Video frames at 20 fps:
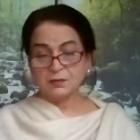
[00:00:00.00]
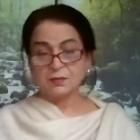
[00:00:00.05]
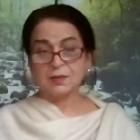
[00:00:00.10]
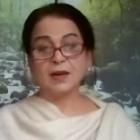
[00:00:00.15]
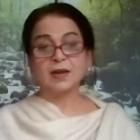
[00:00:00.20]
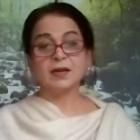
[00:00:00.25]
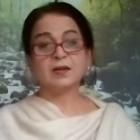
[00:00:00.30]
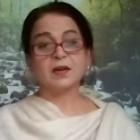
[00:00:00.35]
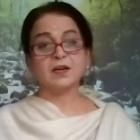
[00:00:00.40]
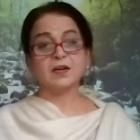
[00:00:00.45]

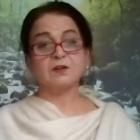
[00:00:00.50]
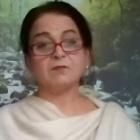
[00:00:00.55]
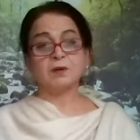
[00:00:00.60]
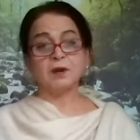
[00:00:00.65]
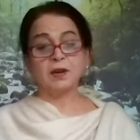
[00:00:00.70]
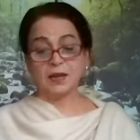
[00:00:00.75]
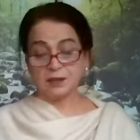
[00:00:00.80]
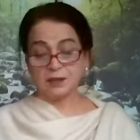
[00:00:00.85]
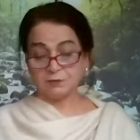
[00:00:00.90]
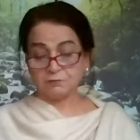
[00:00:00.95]
That kind of
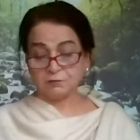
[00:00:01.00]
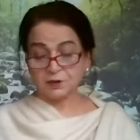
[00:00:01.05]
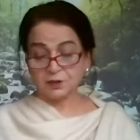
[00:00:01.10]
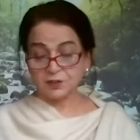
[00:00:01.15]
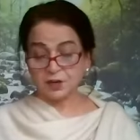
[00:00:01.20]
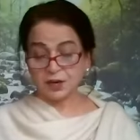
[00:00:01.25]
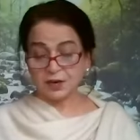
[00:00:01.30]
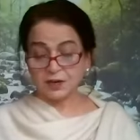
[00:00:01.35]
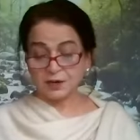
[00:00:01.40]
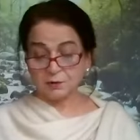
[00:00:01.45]
a life
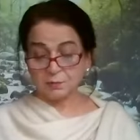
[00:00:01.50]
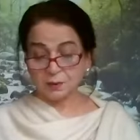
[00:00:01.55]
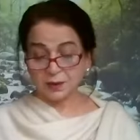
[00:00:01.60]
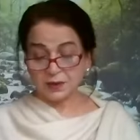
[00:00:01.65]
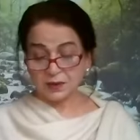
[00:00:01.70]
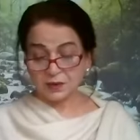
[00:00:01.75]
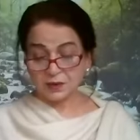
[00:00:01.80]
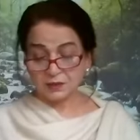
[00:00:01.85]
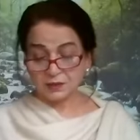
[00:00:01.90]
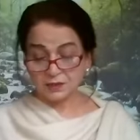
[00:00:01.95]
desired
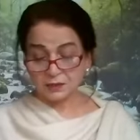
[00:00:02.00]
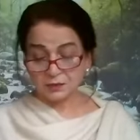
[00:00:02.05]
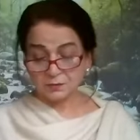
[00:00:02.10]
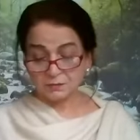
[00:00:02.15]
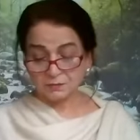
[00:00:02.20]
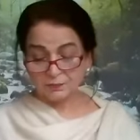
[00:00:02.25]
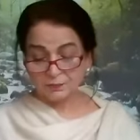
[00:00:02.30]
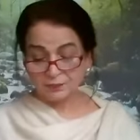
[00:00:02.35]
by us.